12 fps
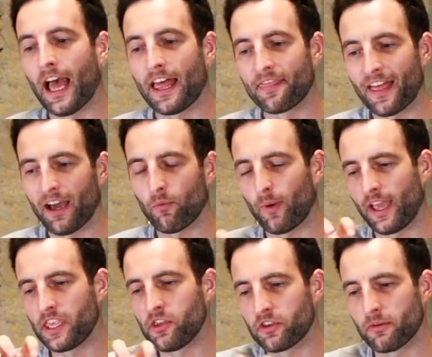And that
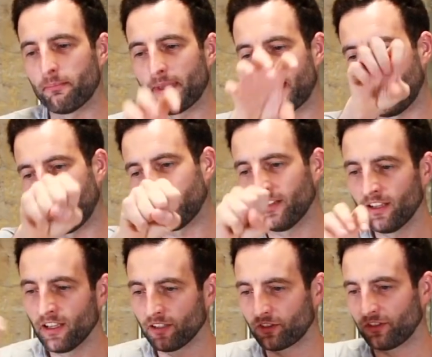way you can
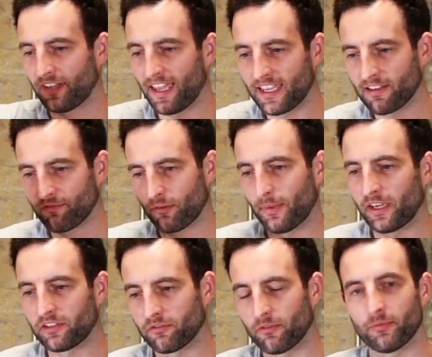begin to take
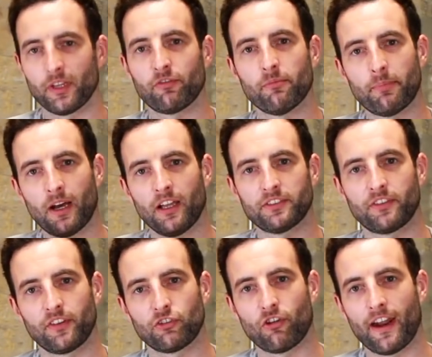information from different parts
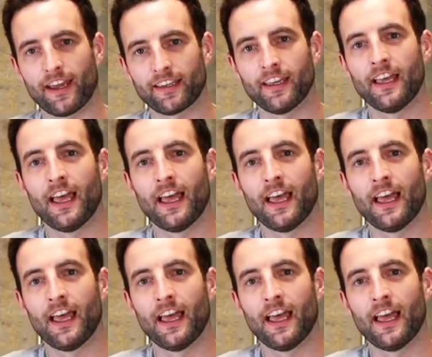of the track